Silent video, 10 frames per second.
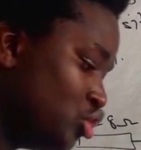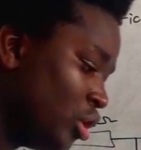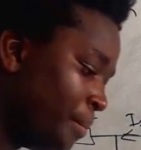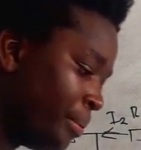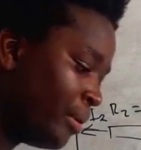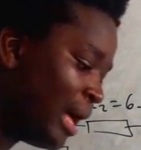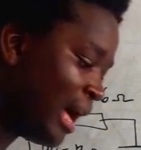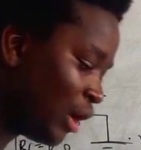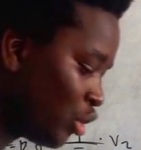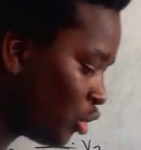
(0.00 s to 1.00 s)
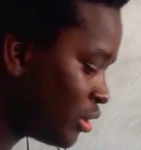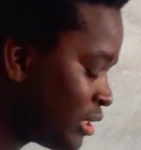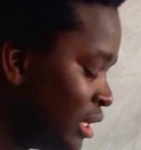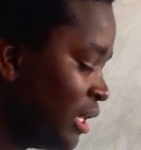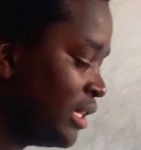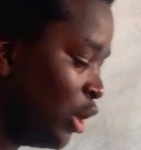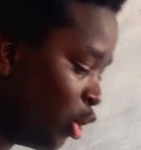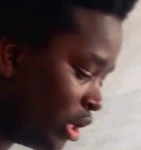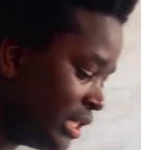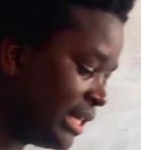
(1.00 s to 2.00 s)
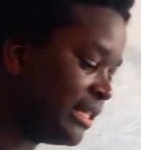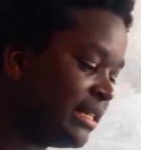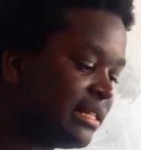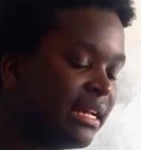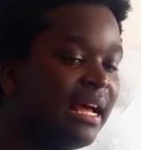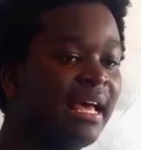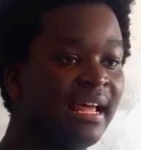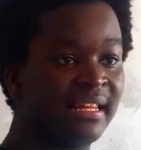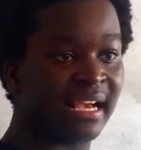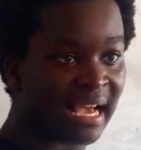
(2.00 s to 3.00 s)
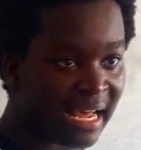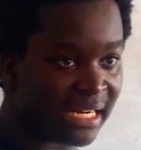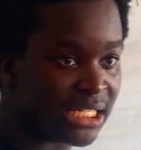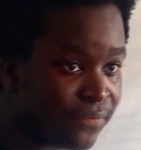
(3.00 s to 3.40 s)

drop across the load resistor and the current